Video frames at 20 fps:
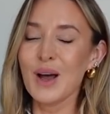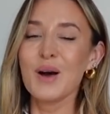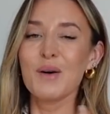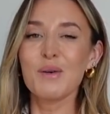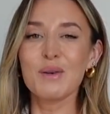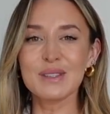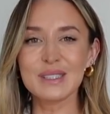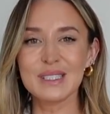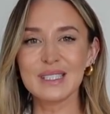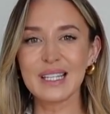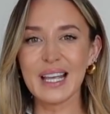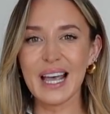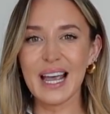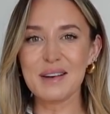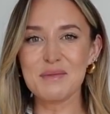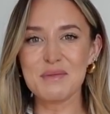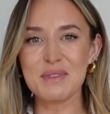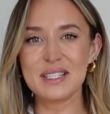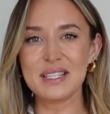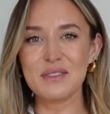Once
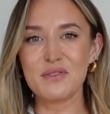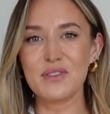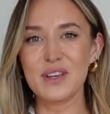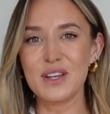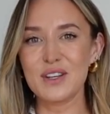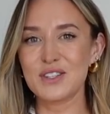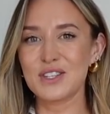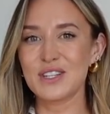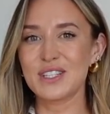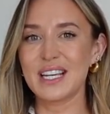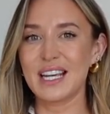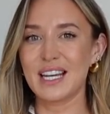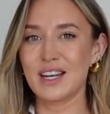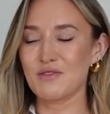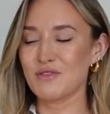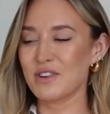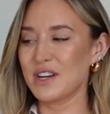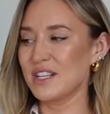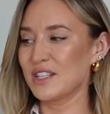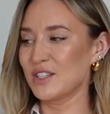again, was featured in a
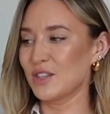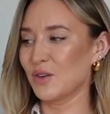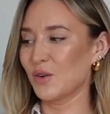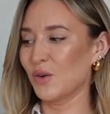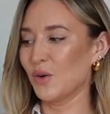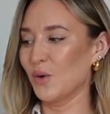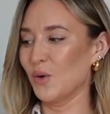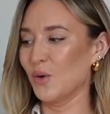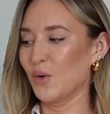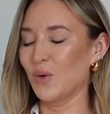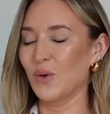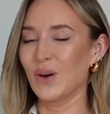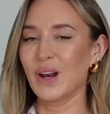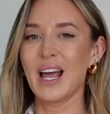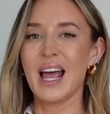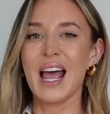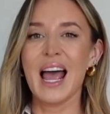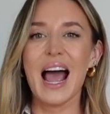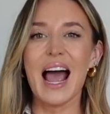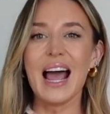recent haul.
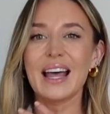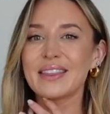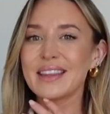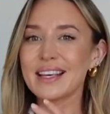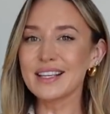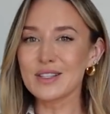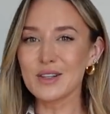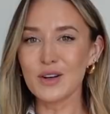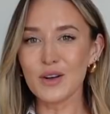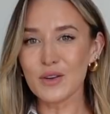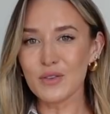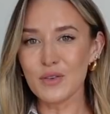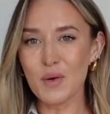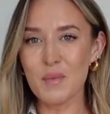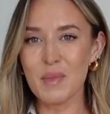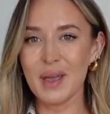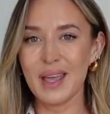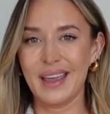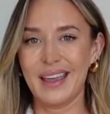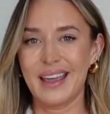And this look for
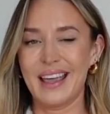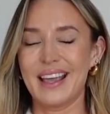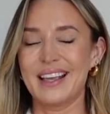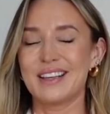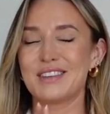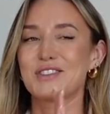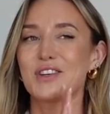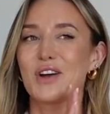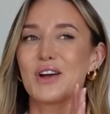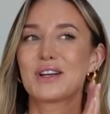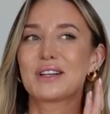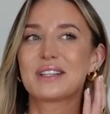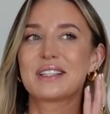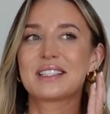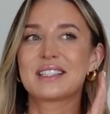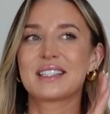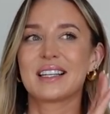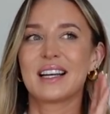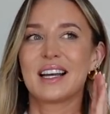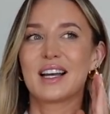me is
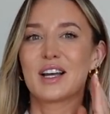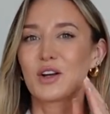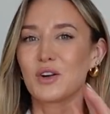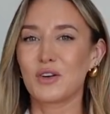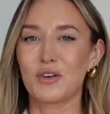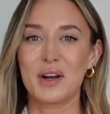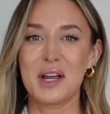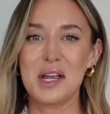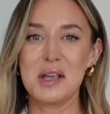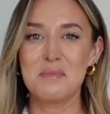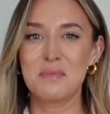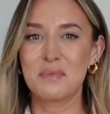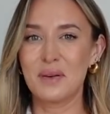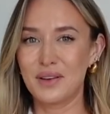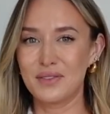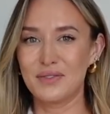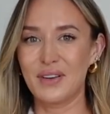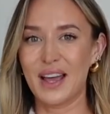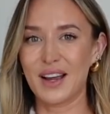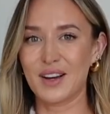just cream
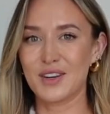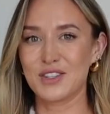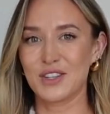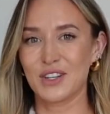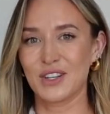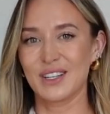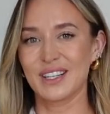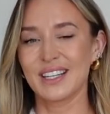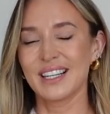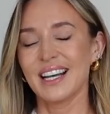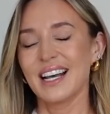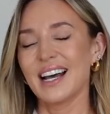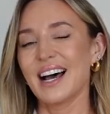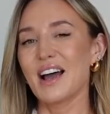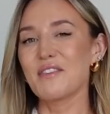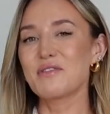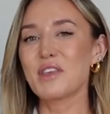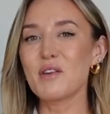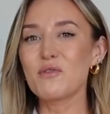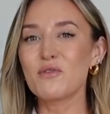perfection.
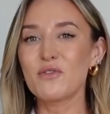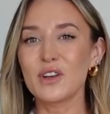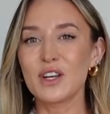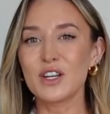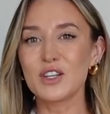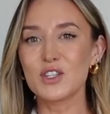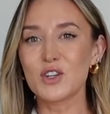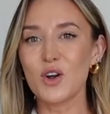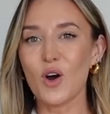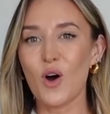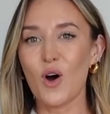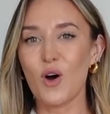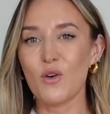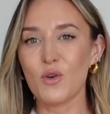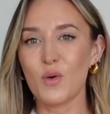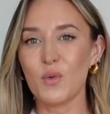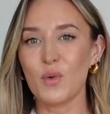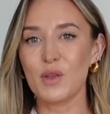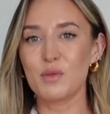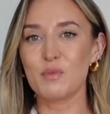I've then finished it off
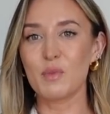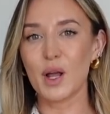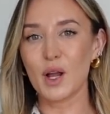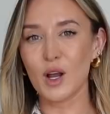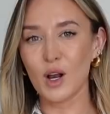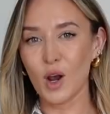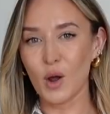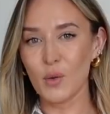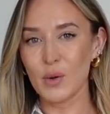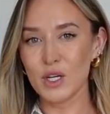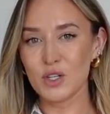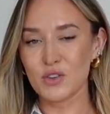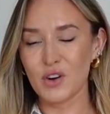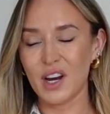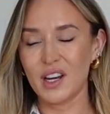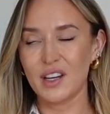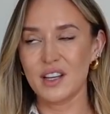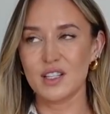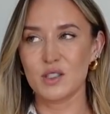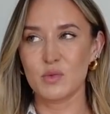with my Chloe
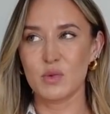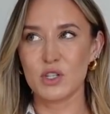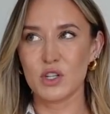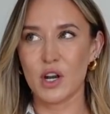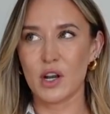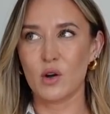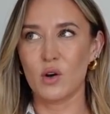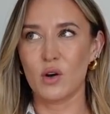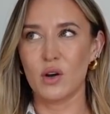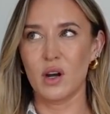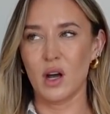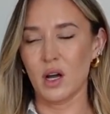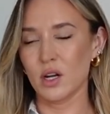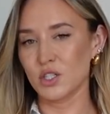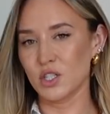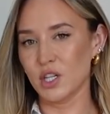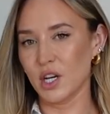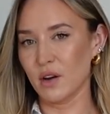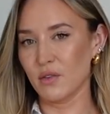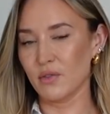trainers, which I got
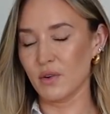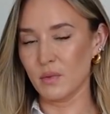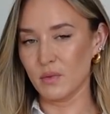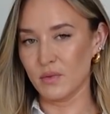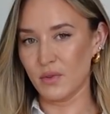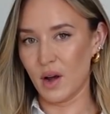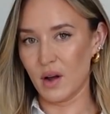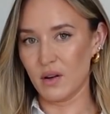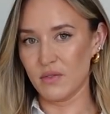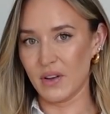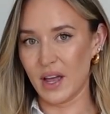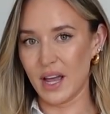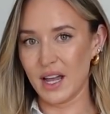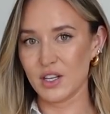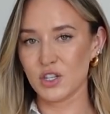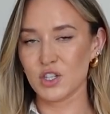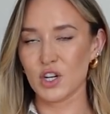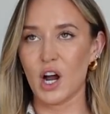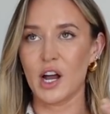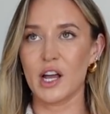last year from
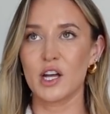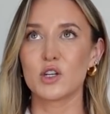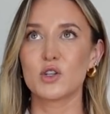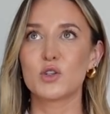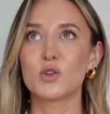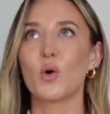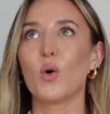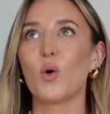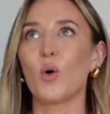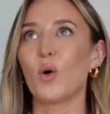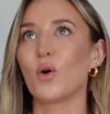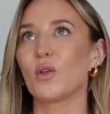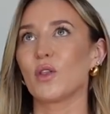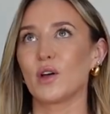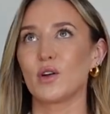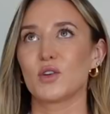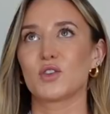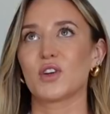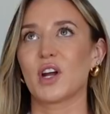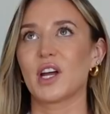Farfetch. I adore
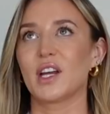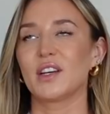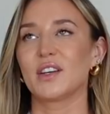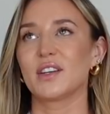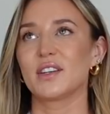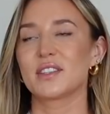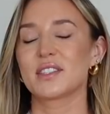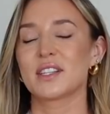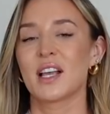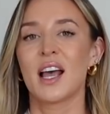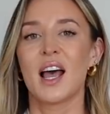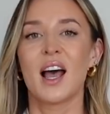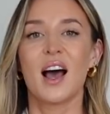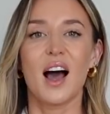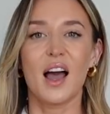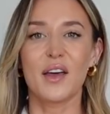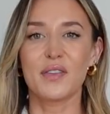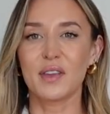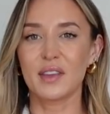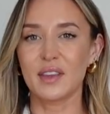those trainers.
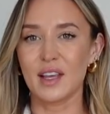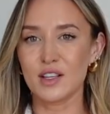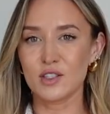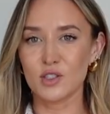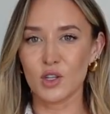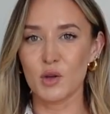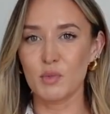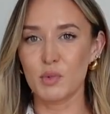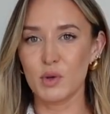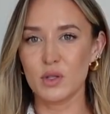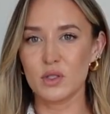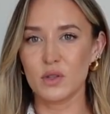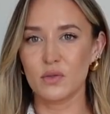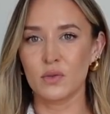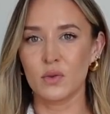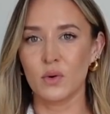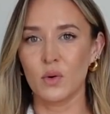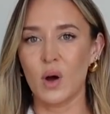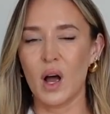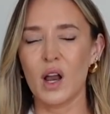I think they're so
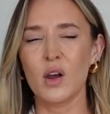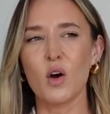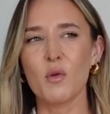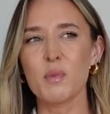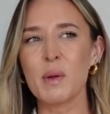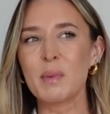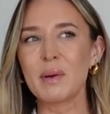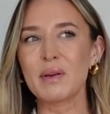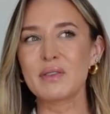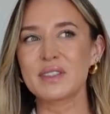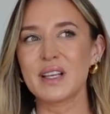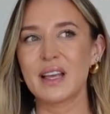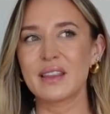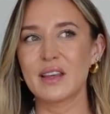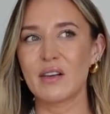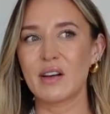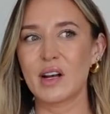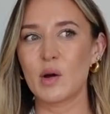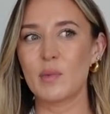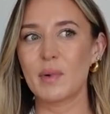beautiful. A lot of people have said
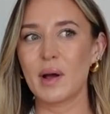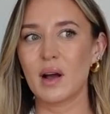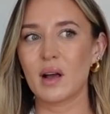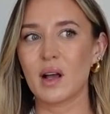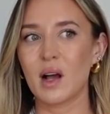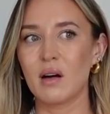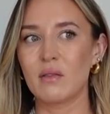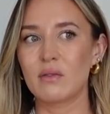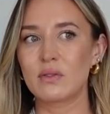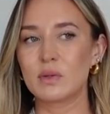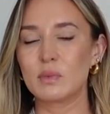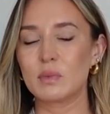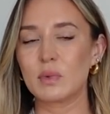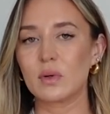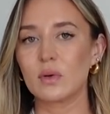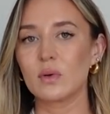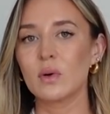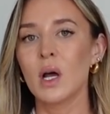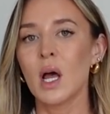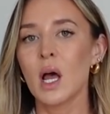they're a little bit
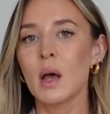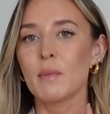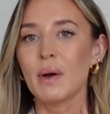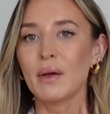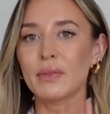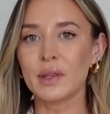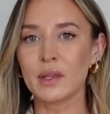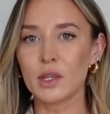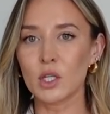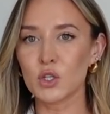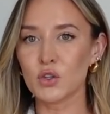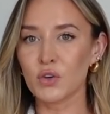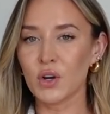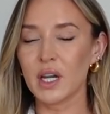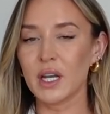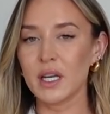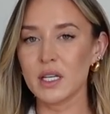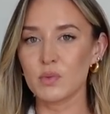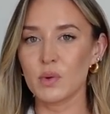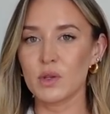uncomfortable, but I think the
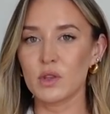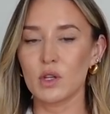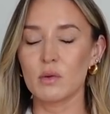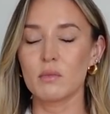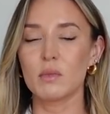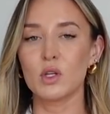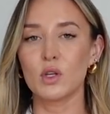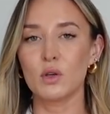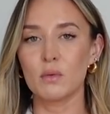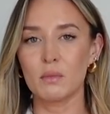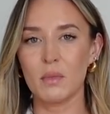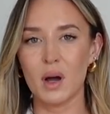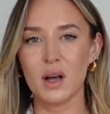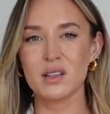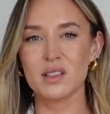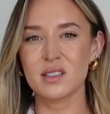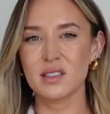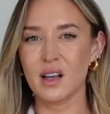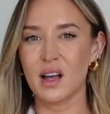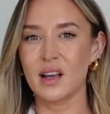trick is with them, you
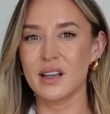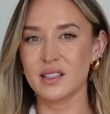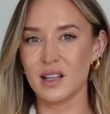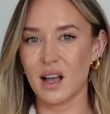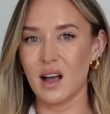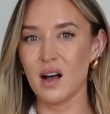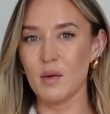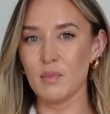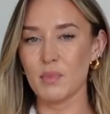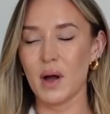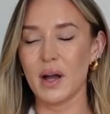must size up.